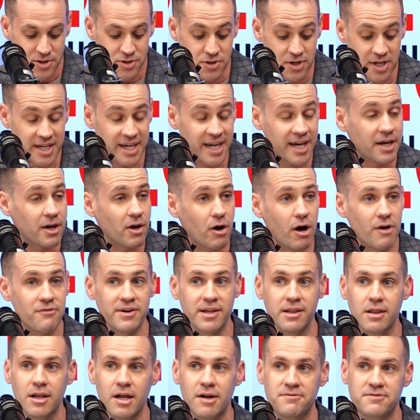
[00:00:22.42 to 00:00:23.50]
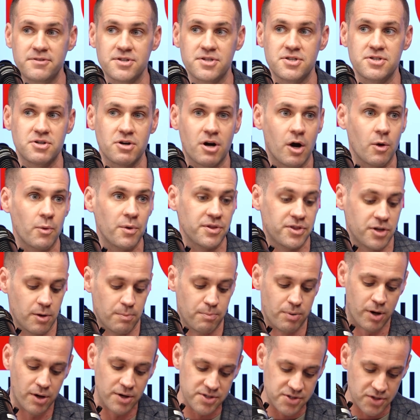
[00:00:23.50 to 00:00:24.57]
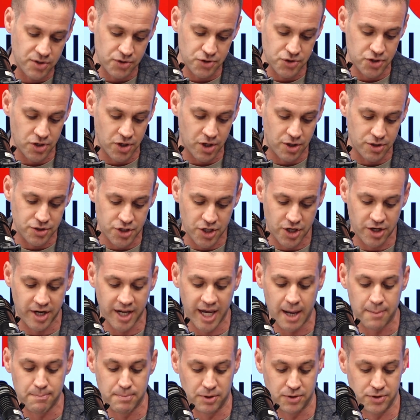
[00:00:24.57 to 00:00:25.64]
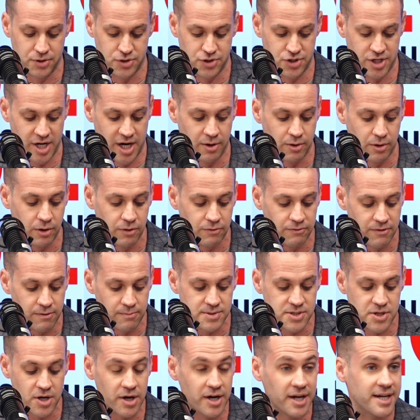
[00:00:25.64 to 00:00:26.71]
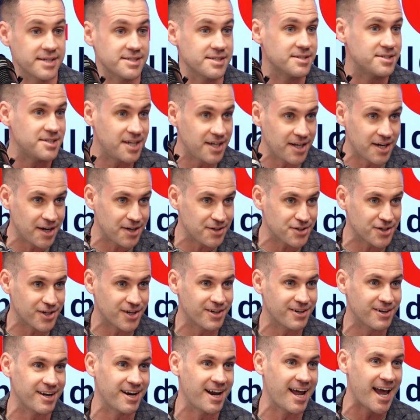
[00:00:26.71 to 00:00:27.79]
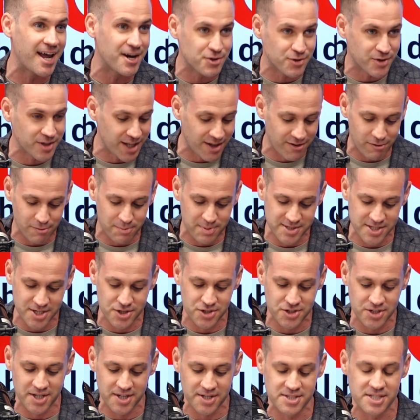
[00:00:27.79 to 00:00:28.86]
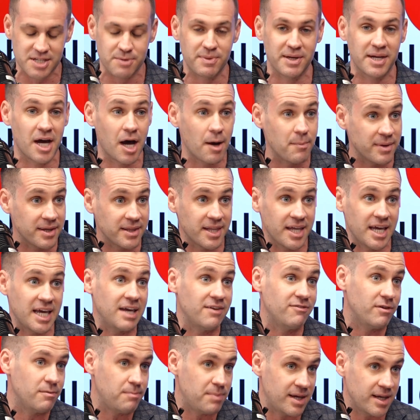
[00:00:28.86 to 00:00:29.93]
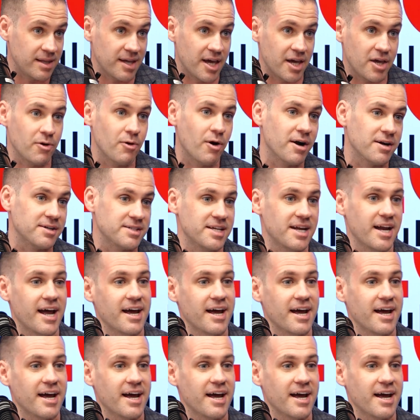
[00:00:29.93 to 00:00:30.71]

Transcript: So to kick it off, I'd love to start with your personal journey at Builders General, from starting as a teenager in entry-level positions to becoming the EVP that you are today.